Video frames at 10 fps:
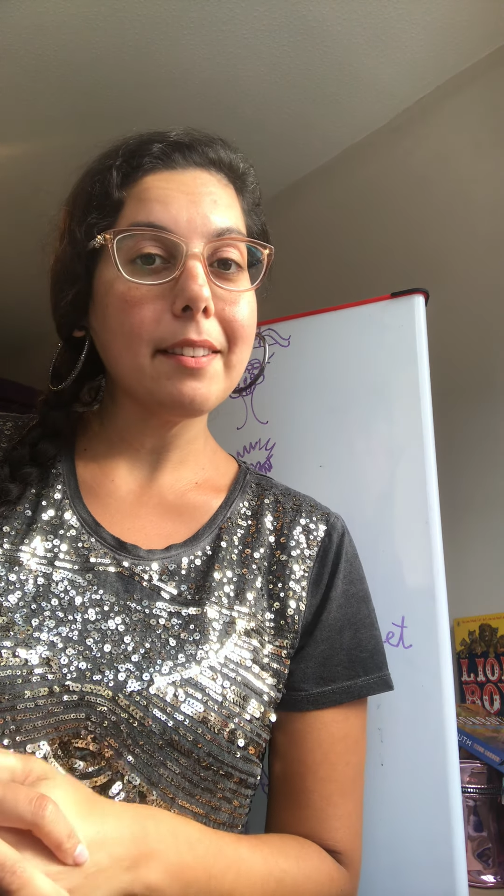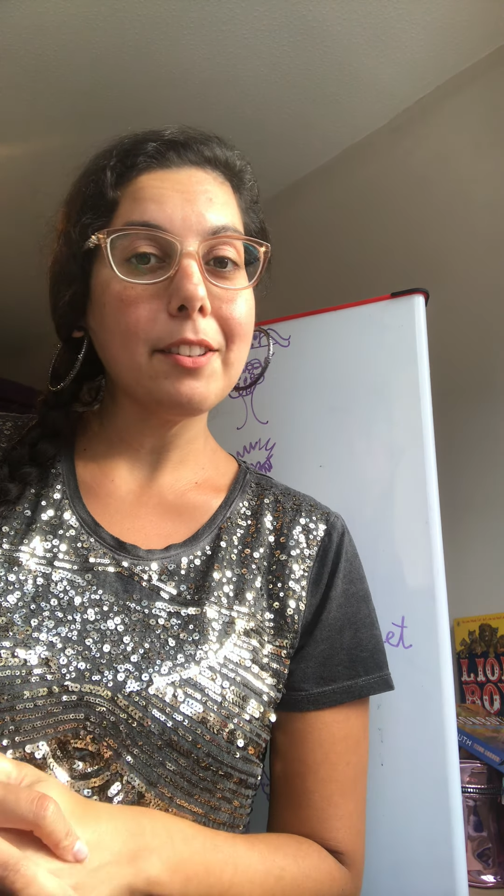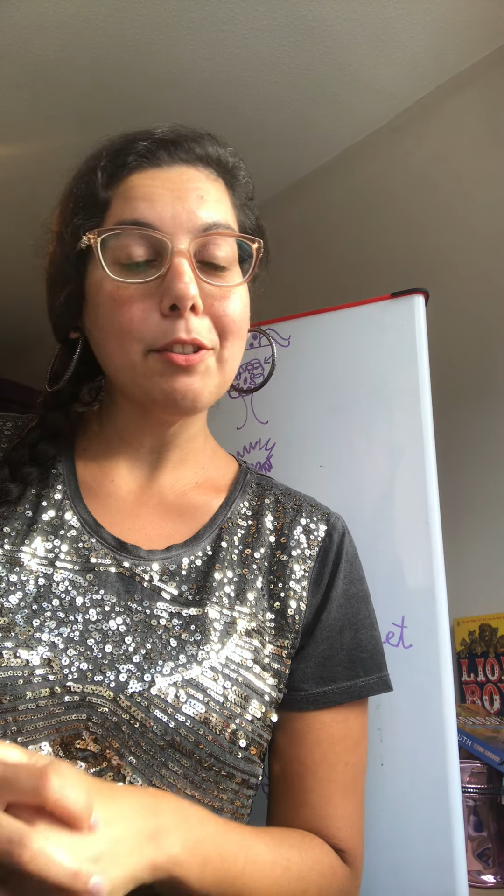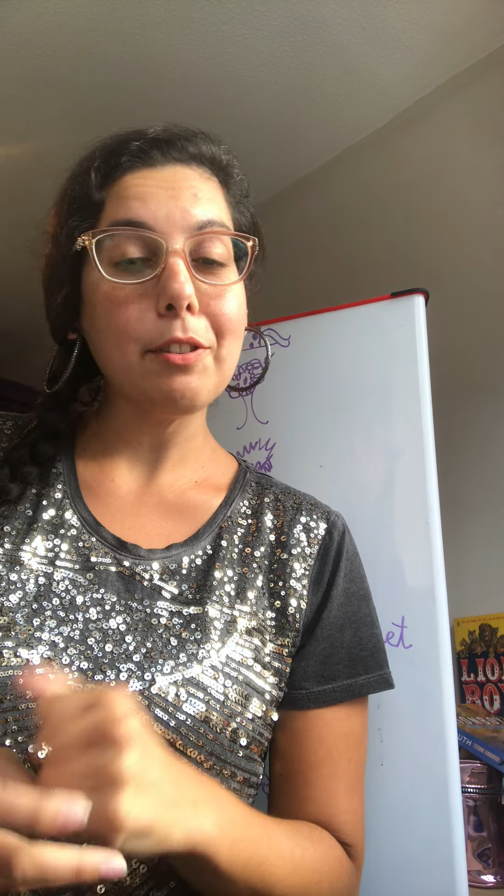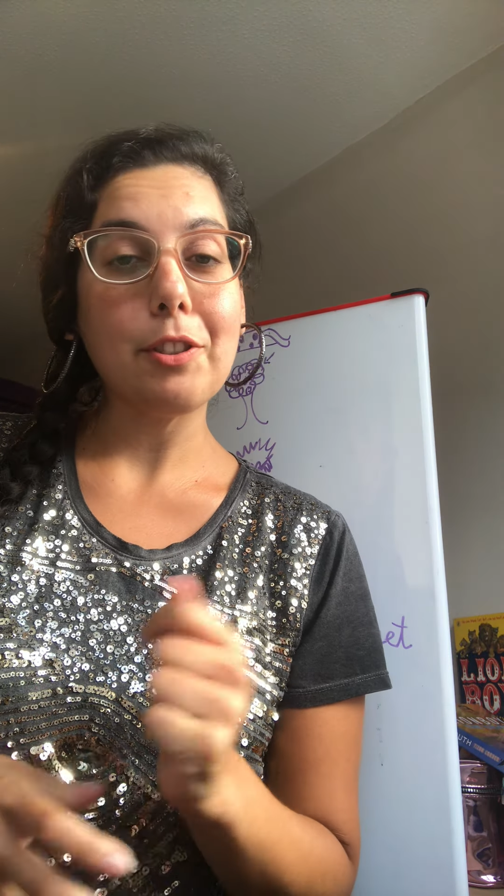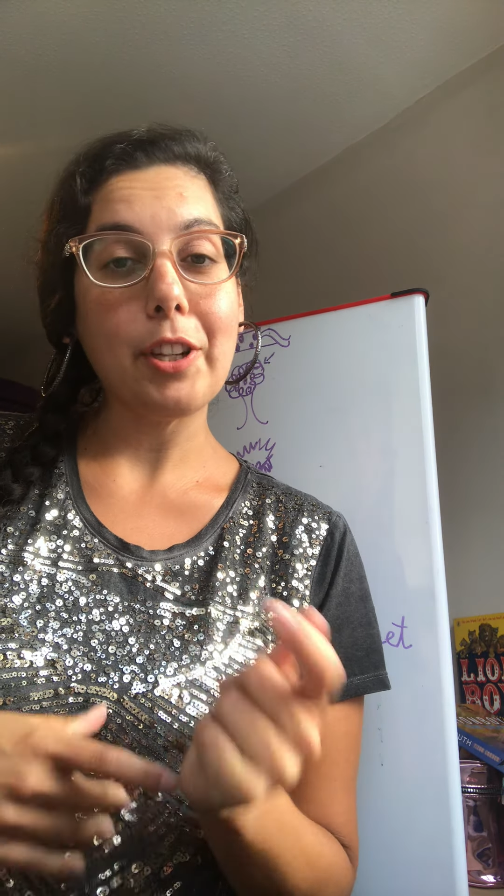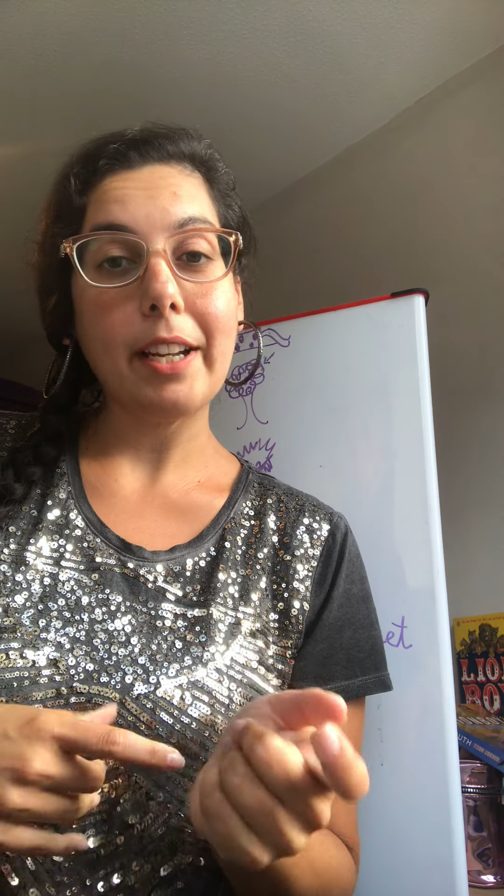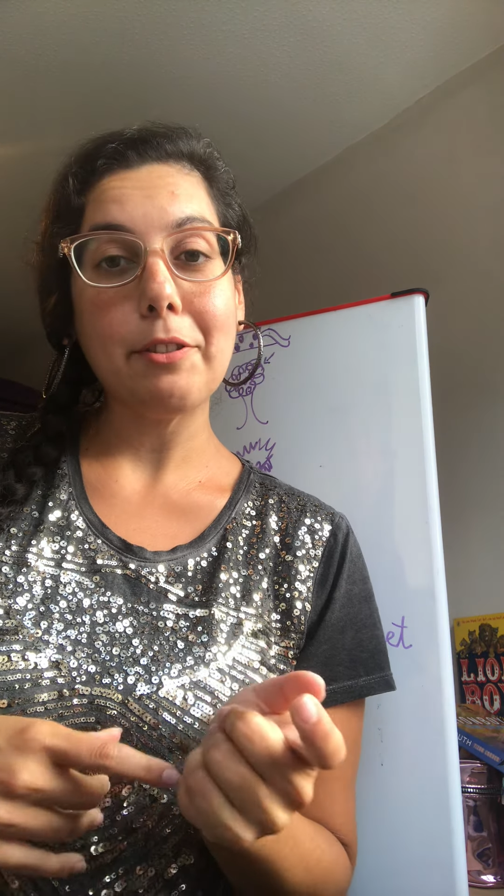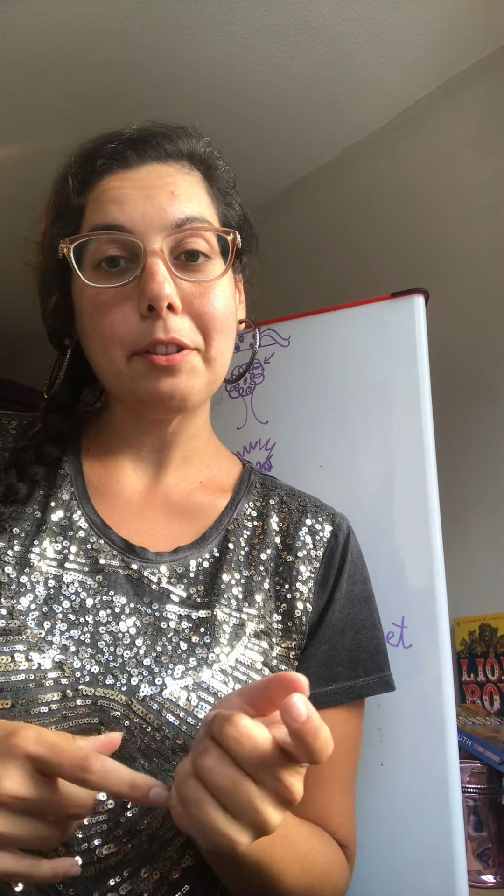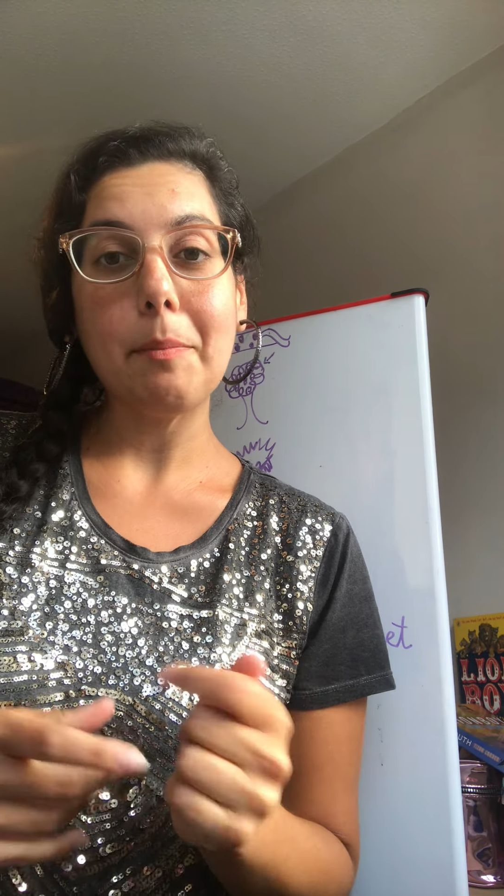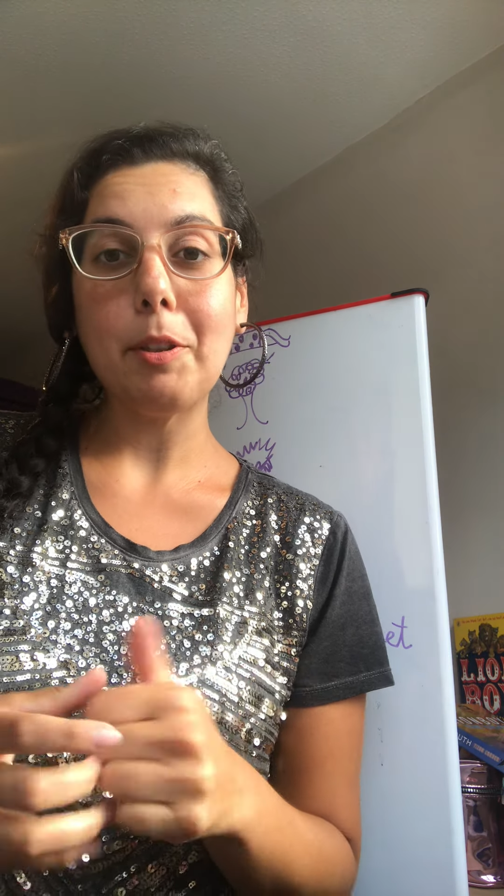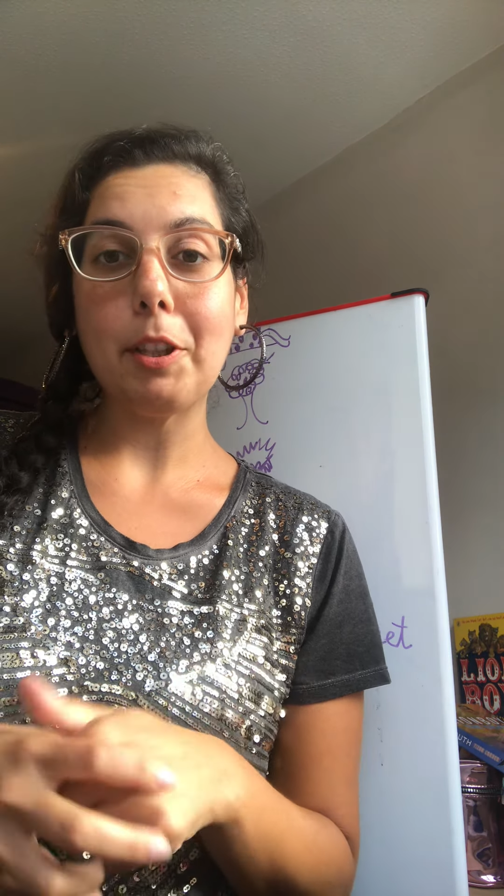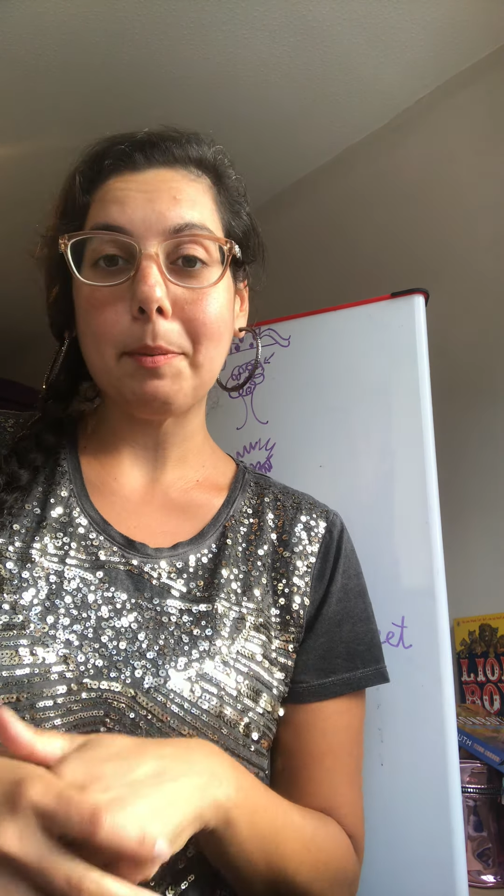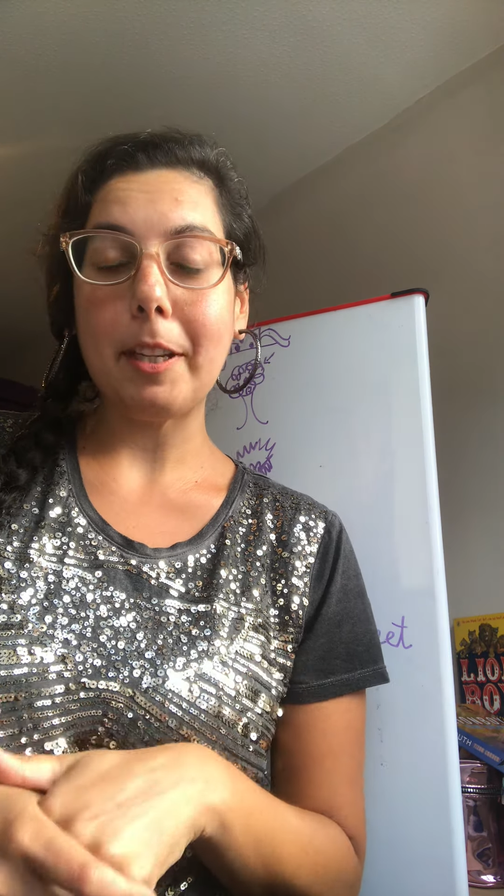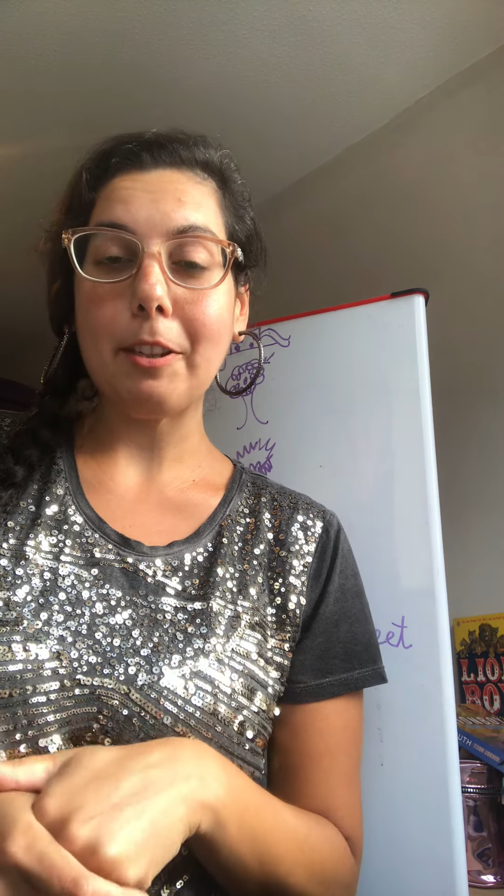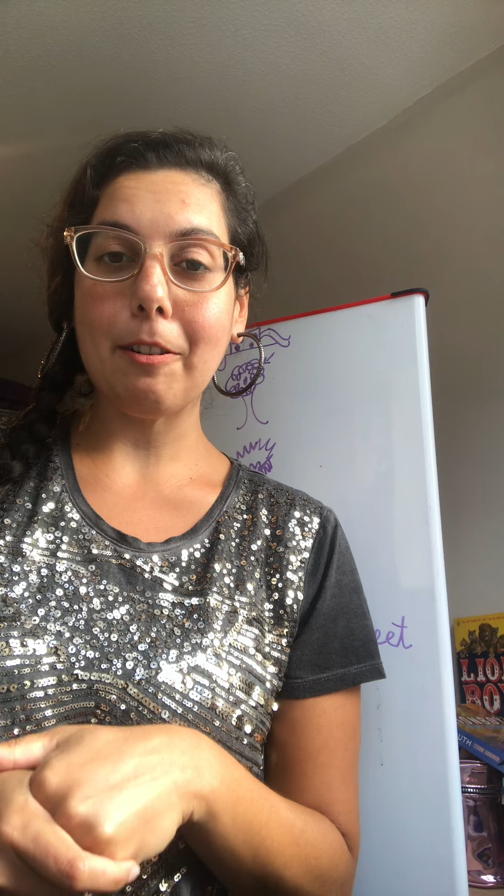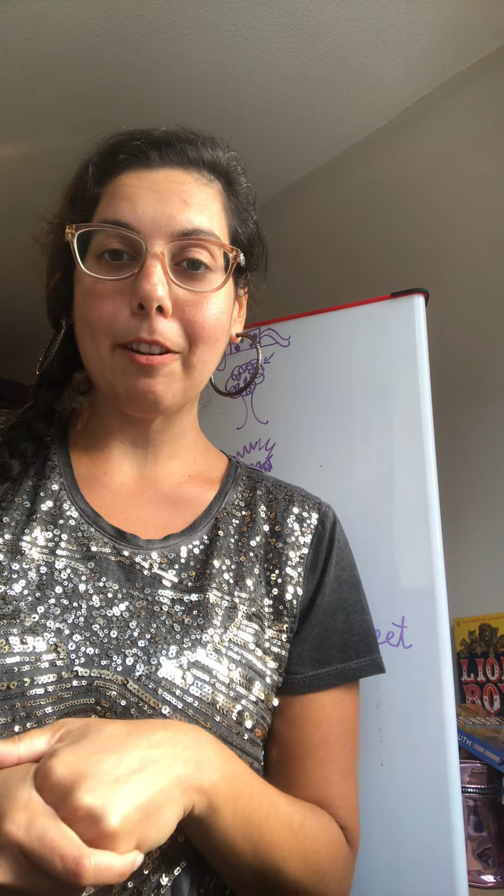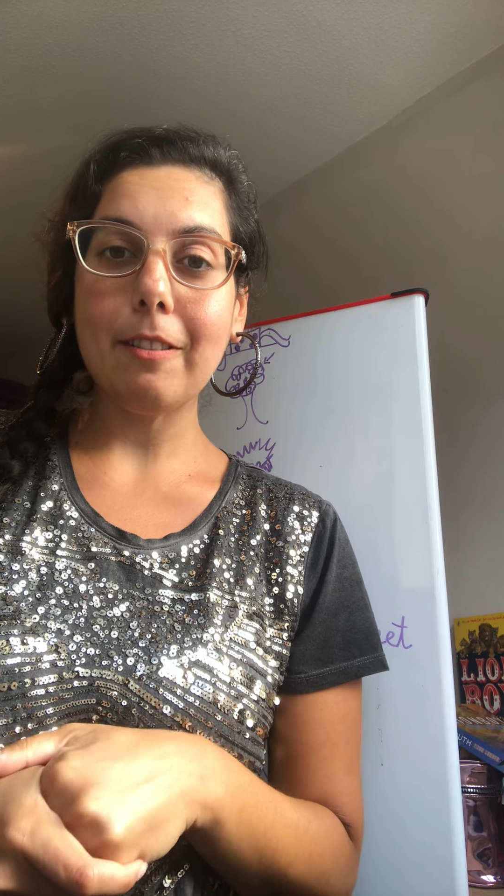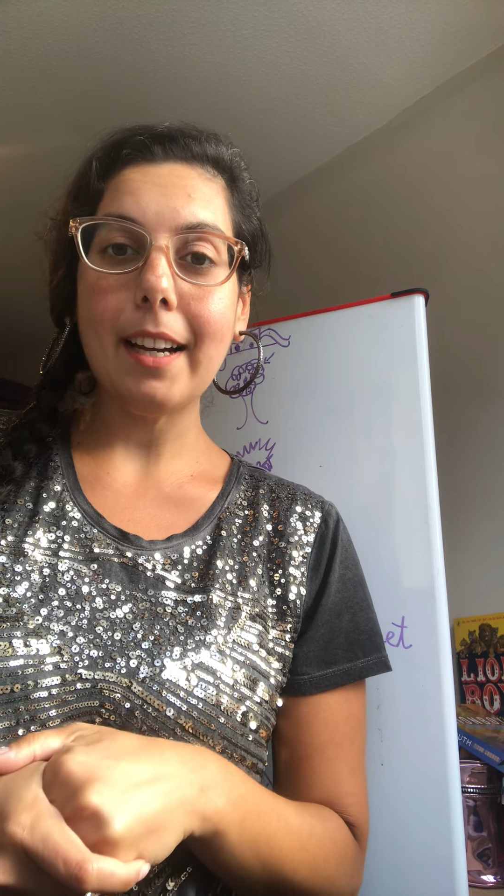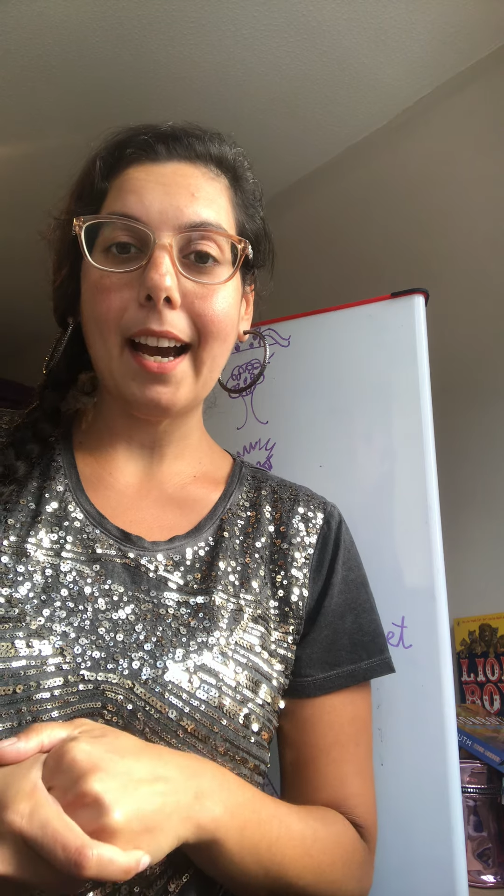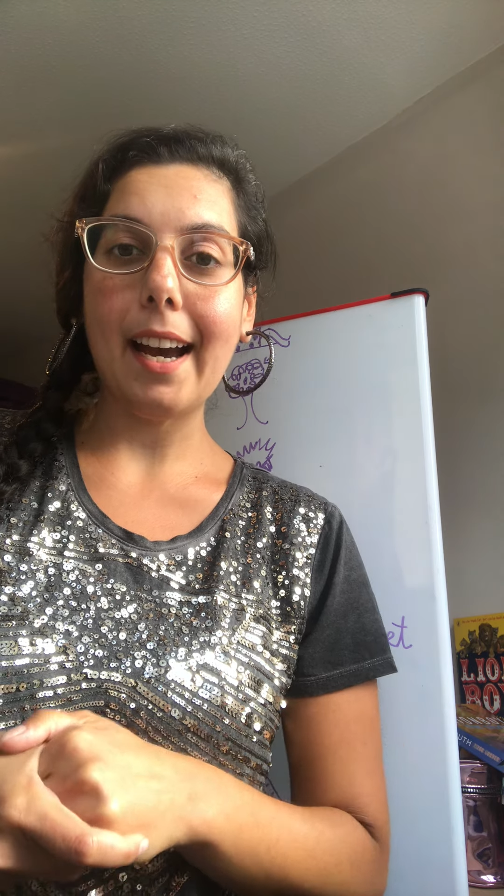You could change them, you could make your own,